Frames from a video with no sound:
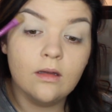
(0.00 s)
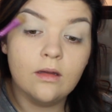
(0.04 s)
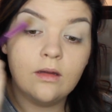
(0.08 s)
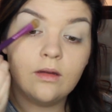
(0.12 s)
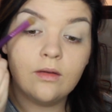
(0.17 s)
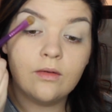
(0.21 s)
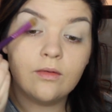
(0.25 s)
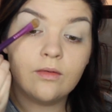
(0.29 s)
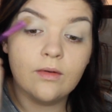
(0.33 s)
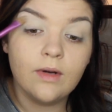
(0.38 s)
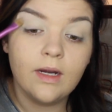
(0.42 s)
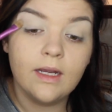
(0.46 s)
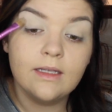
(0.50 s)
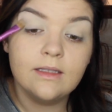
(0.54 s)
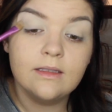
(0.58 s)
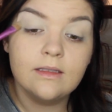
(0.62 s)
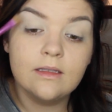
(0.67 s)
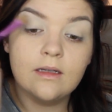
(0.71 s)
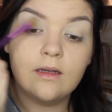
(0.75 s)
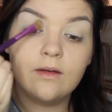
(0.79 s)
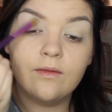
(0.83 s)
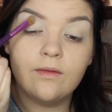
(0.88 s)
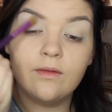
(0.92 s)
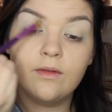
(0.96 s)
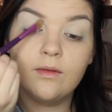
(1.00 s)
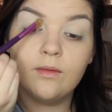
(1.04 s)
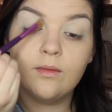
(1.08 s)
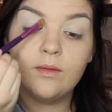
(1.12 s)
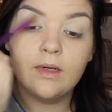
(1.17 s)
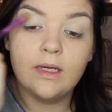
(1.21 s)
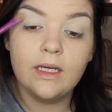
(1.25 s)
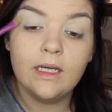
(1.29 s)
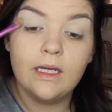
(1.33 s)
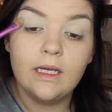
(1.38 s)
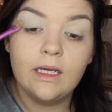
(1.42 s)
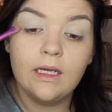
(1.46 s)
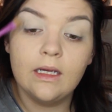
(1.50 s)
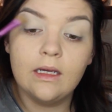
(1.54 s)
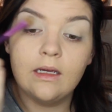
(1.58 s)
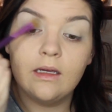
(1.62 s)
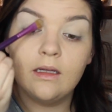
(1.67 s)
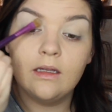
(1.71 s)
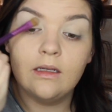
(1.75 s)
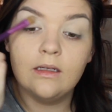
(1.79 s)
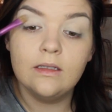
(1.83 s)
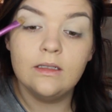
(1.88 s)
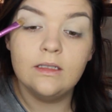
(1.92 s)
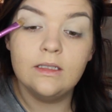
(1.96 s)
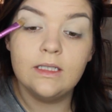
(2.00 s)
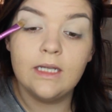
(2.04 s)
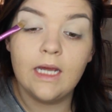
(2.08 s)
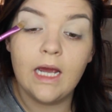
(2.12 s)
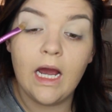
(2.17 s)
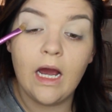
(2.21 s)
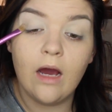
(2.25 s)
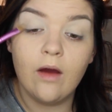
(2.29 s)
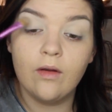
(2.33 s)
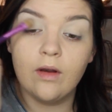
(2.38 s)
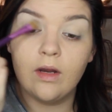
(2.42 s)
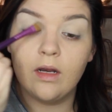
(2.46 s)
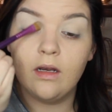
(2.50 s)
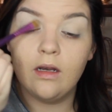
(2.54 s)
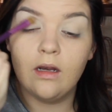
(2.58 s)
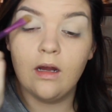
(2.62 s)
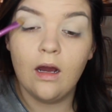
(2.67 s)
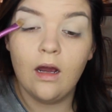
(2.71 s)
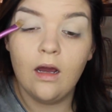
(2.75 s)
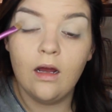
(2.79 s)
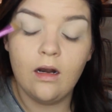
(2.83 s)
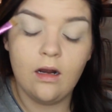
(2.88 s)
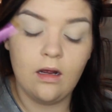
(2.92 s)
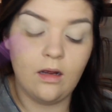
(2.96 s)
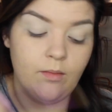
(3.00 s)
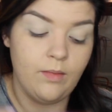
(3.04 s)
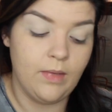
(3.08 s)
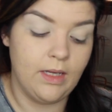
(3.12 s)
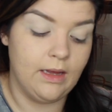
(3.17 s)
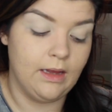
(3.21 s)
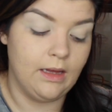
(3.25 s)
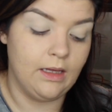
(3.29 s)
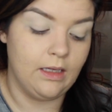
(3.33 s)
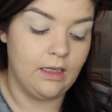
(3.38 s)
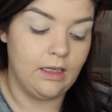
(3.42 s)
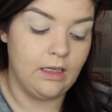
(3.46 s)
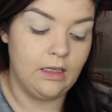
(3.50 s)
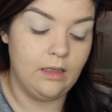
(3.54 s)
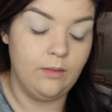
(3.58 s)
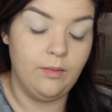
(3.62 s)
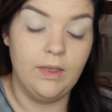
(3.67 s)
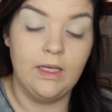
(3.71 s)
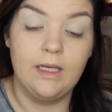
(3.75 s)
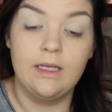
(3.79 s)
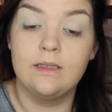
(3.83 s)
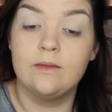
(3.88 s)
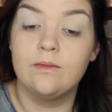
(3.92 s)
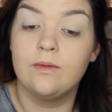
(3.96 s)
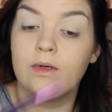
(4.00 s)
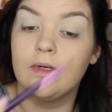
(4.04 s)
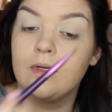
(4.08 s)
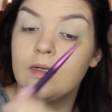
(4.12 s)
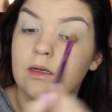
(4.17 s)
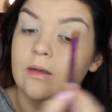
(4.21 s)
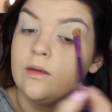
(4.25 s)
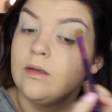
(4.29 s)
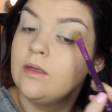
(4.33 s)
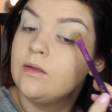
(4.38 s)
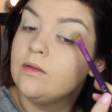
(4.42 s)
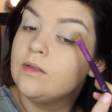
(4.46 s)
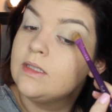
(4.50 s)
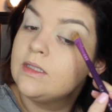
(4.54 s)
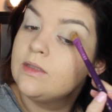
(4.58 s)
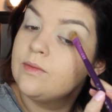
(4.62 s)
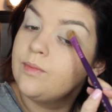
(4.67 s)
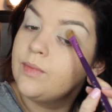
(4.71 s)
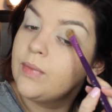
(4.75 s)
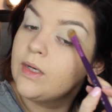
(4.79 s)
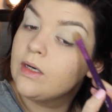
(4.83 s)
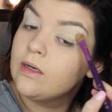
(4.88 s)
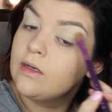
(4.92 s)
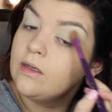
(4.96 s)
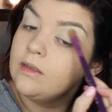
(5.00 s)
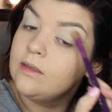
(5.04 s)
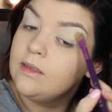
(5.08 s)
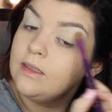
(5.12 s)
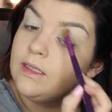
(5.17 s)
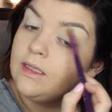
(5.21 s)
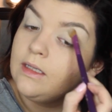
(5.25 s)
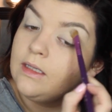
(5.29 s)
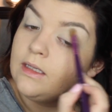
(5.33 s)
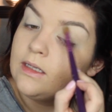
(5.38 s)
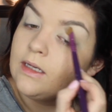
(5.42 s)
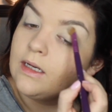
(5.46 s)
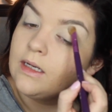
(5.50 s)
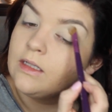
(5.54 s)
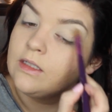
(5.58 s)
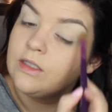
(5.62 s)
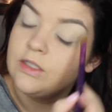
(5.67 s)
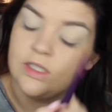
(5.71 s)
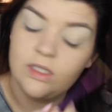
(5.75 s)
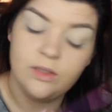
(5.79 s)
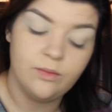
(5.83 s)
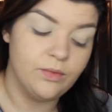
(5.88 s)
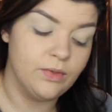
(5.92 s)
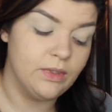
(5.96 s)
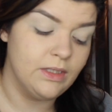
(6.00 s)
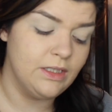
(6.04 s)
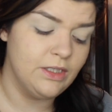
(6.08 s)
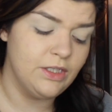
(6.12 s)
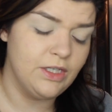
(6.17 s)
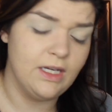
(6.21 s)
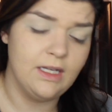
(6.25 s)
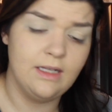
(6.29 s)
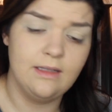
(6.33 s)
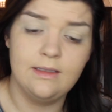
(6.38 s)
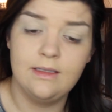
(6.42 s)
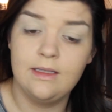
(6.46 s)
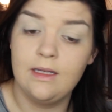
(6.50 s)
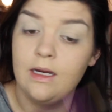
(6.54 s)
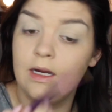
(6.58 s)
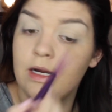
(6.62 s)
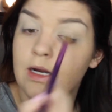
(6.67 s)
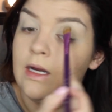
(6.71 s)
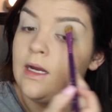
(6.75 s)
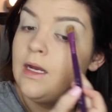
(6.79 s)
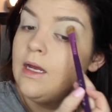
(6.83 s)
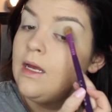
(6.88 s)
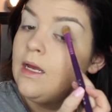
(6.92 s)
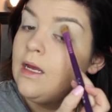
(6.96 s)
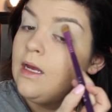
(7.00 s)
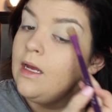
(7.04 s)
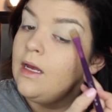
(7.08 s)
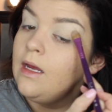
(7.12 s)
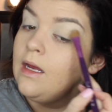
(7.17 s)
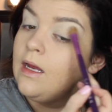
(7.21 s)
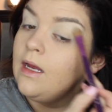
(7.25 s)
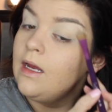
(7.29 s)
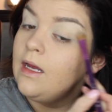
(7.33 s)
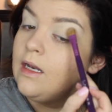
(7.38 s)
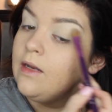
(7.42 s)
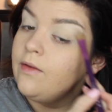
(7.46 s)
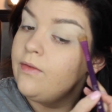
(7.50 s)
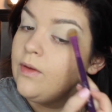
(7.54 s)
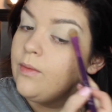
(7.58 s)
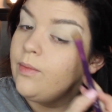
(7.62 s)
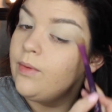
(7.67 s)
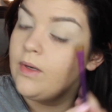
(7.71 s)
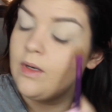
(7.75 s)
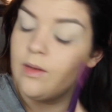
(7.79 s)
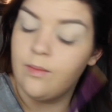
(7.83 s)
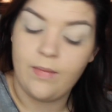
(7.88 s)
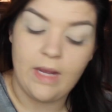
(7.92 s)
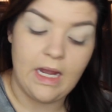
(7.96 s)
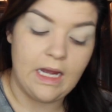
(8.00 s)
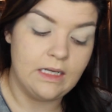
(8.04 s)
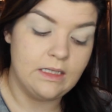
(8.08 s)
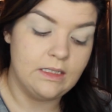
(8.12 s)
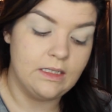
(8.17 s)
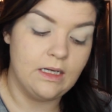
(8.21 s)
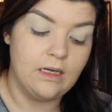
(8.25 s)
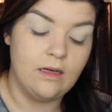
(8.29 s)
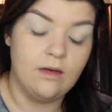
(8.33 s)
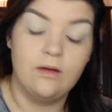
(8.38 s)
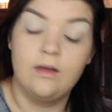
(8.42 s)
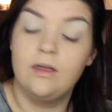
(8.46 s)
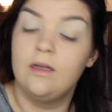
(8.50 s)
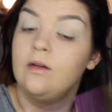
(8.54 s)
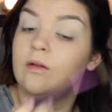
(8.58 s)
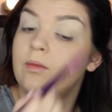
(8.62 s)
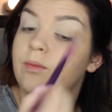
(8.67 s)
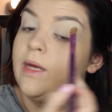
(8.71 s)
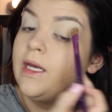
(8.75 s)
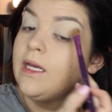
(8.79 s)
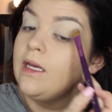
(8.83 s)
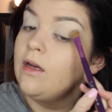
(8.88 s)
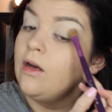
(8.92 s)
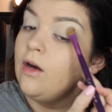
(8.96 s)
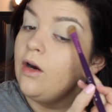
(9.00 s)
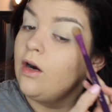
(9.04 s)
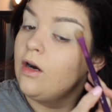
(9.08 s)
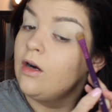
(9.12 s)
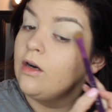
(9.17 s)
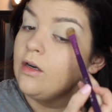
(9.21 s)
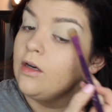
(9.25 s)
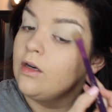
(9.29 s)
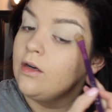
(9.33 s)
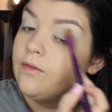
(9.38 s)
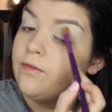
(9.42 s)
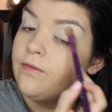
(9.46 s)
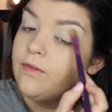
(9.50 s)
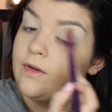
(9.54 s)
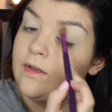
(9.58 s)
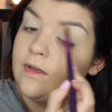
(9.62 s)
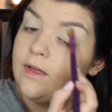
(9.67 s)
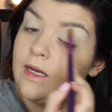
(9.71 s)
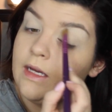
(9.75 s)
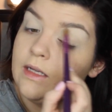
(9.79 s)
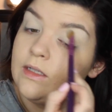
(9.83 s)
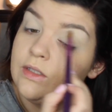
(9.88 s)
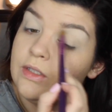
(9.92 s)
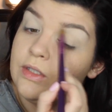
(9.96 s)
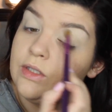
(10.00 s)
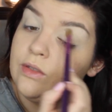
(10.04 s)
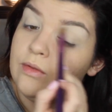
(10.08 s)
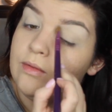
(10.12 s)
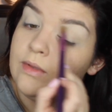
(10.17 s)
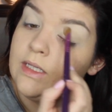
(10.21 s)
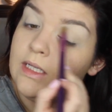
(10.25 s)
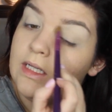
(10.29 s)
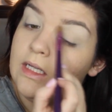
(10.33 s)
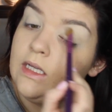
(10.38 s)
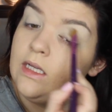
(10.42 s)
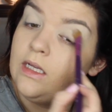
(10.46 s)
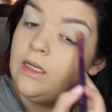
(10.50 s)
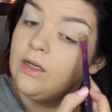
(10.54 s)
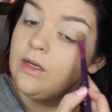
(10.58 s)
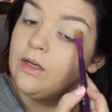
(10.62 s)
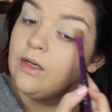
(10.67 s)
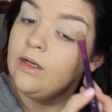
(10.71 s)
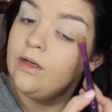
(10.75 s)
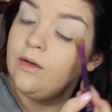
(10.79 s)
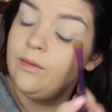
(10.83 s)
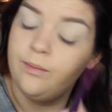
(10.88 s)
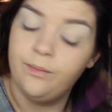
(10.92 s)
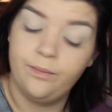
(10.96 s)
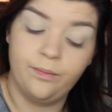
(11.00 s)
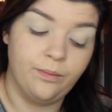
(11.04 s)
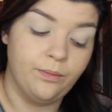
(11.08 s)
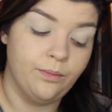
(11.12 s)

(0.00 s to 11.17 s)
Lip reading: the rest of the way down, not on my lid because we're going to do sparkly kind of shimmery shades there. And if you put a matte down, it'll make it harder for that to adhere.